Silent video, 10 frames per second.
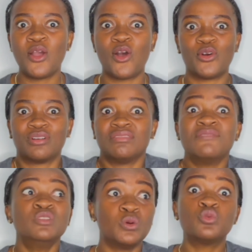or
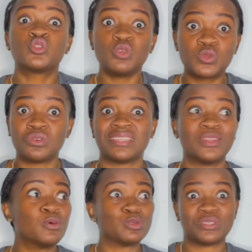even the sweet ones I
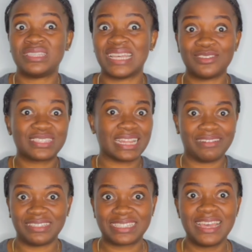don't want to see. That just clear
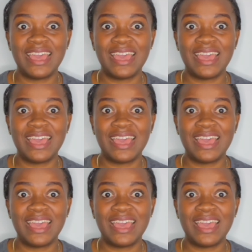it.